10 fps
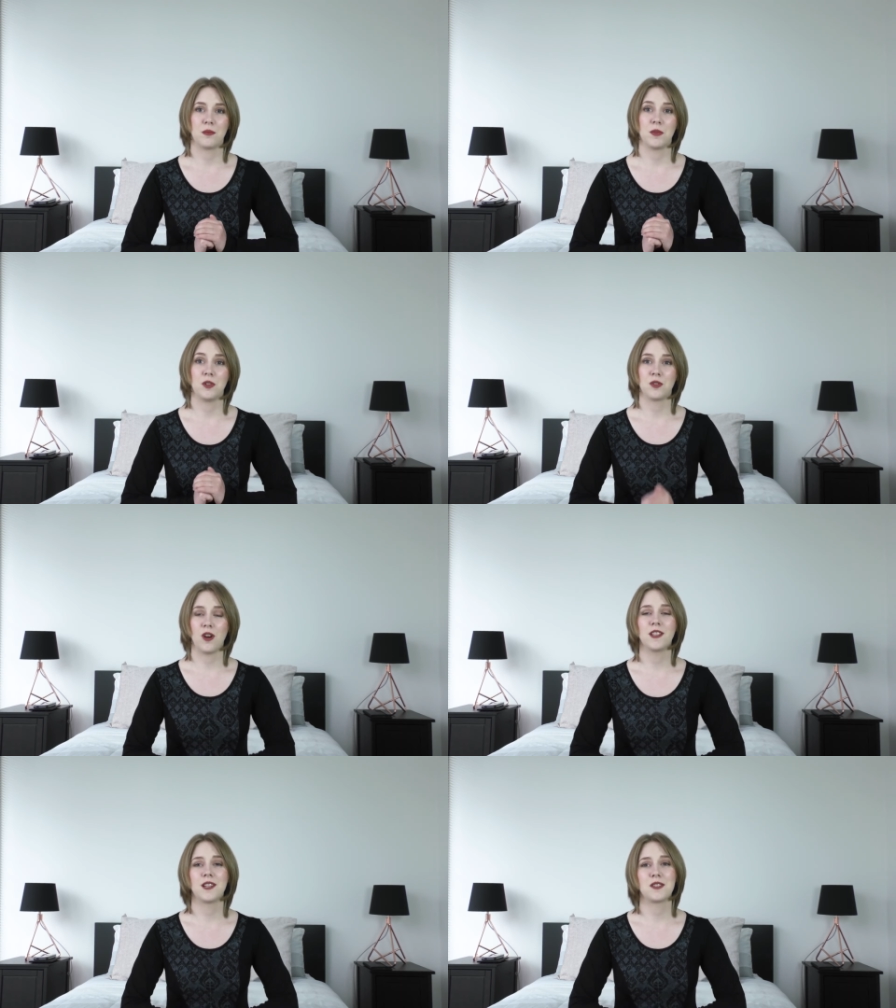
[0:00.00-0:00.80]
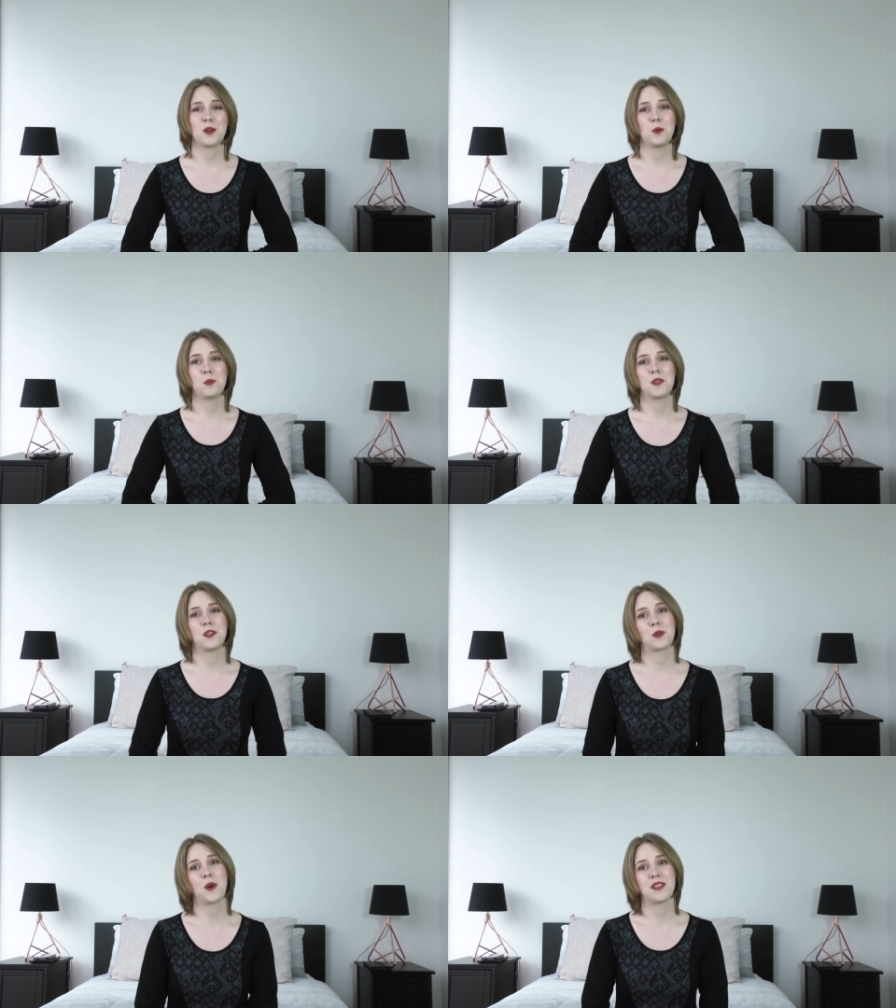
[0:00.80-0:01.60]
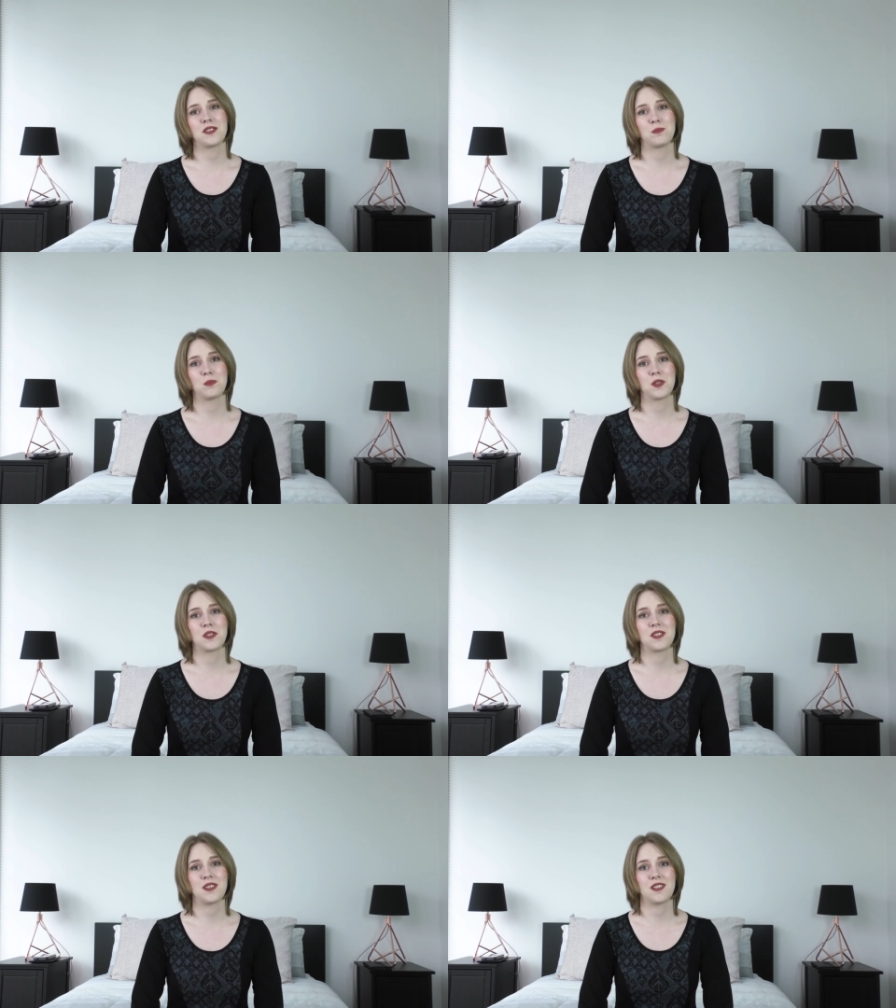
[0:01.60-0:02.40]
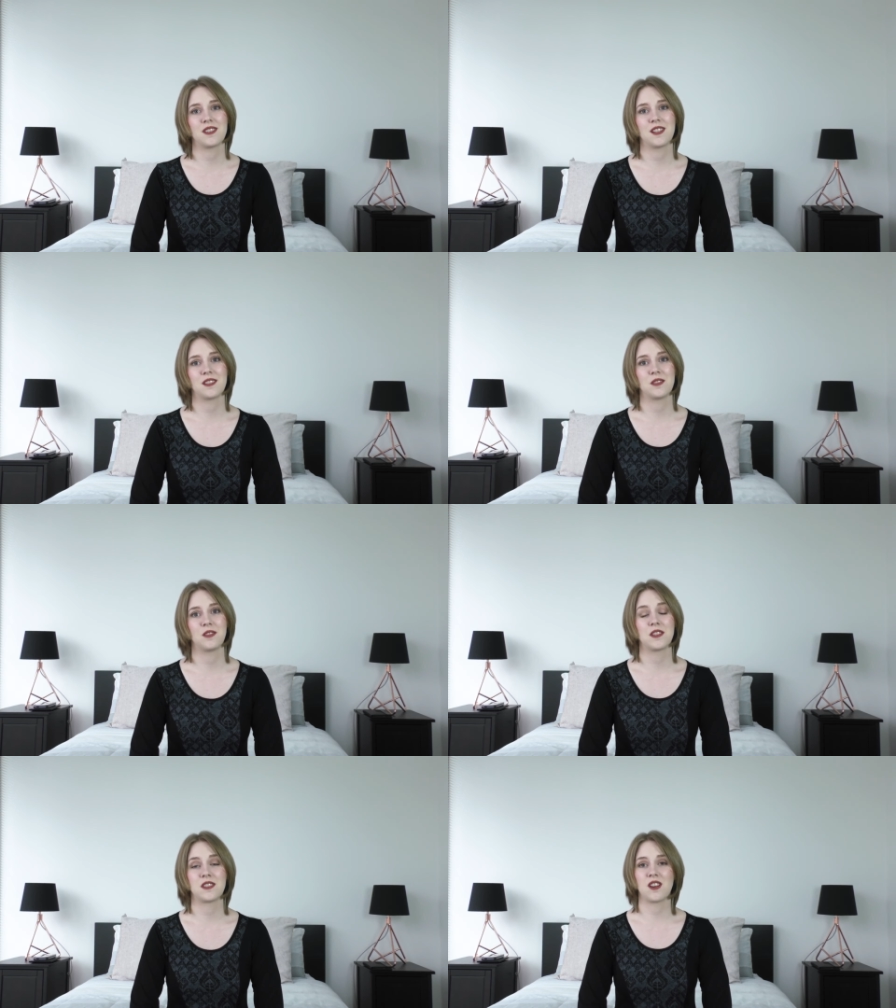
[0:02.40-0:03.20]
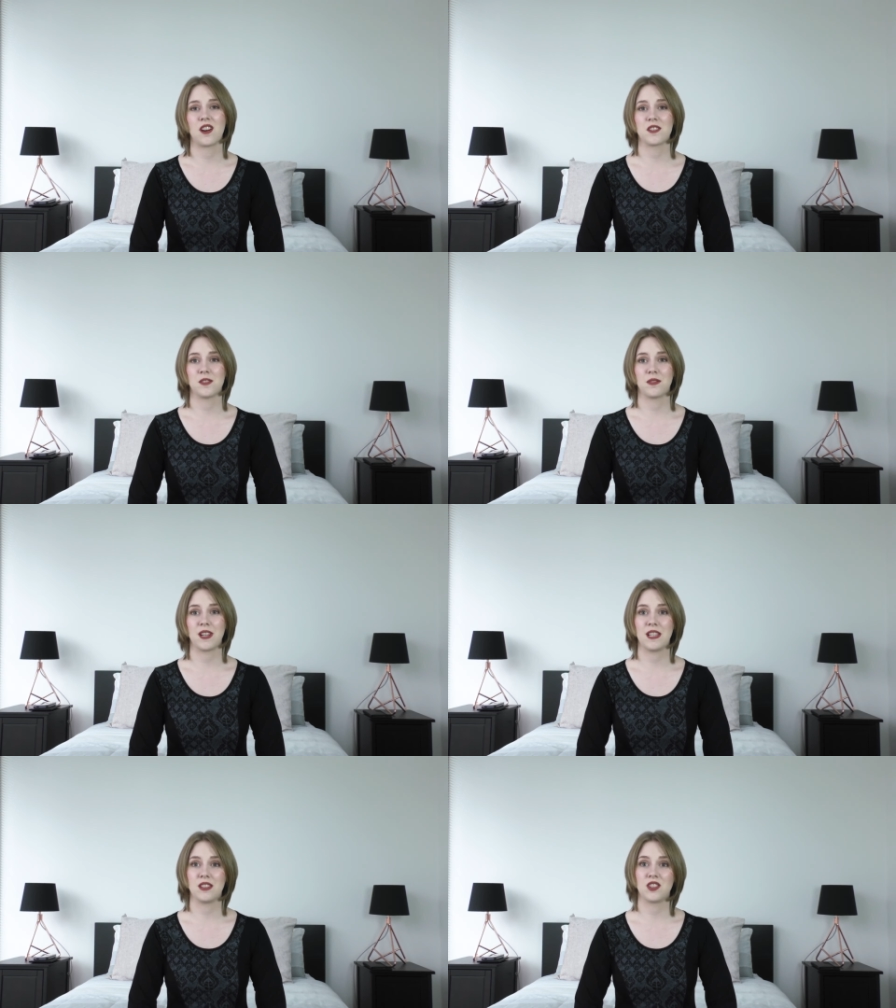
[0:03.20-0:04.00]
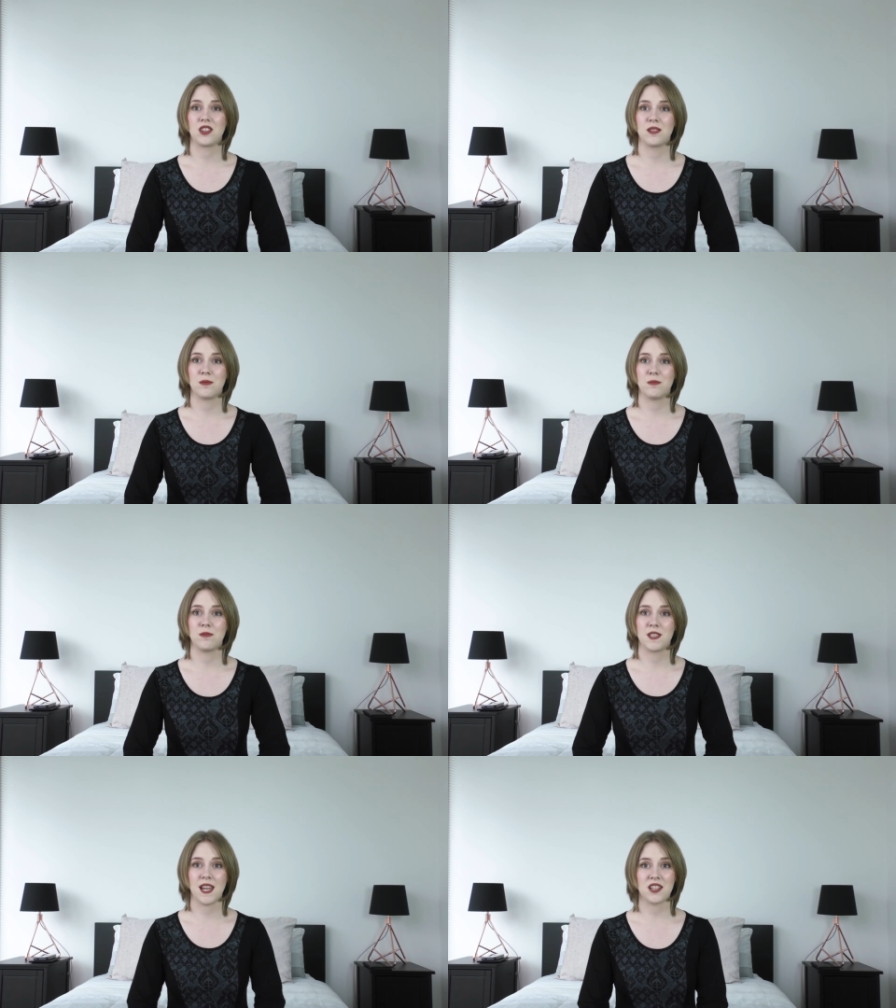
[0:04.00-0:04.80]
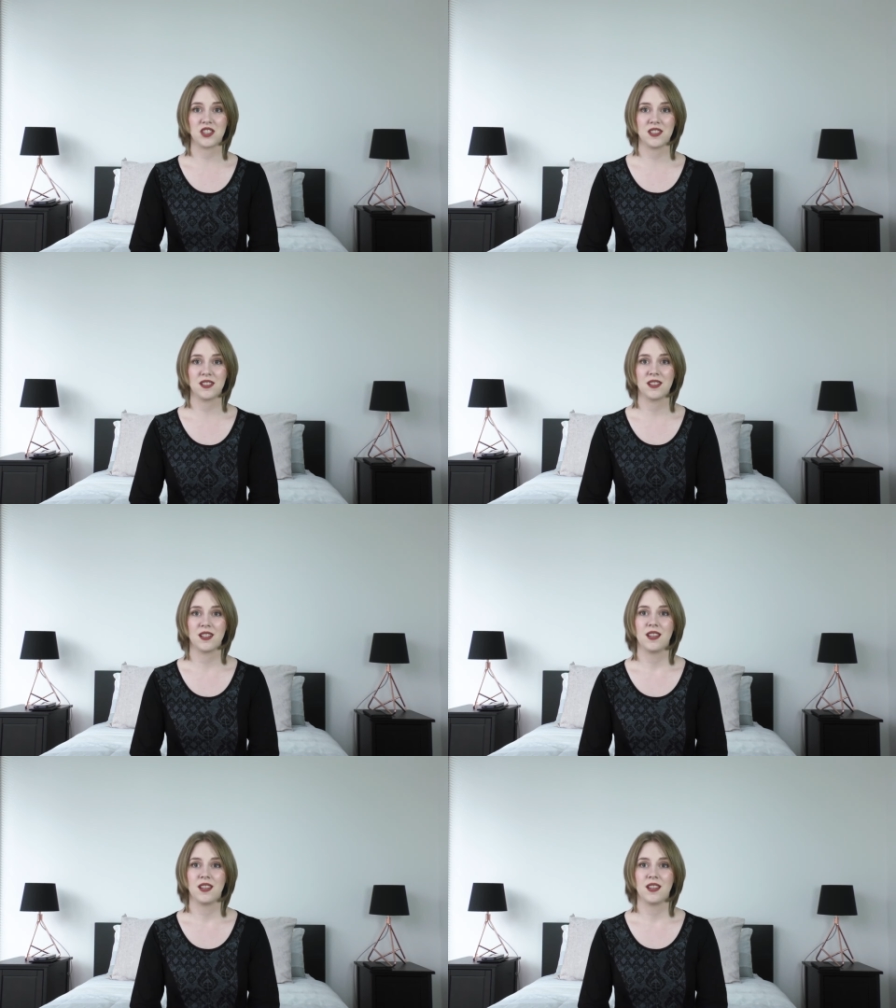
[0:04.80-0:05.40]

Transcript: you're not allowed to open your question books until the start of each section.